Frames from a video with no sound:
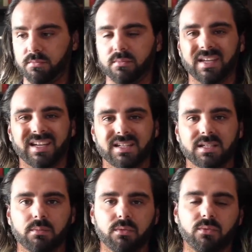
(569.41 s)
Like I
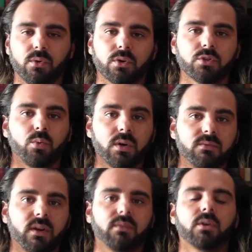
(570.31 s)
said before,
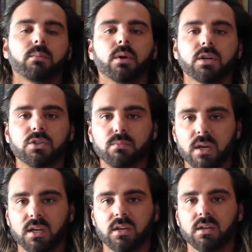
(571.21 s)
$2,500 you
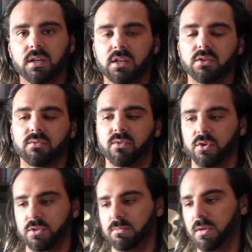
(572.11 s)
make in your
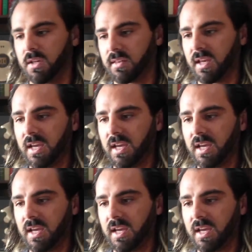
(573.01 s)
first month.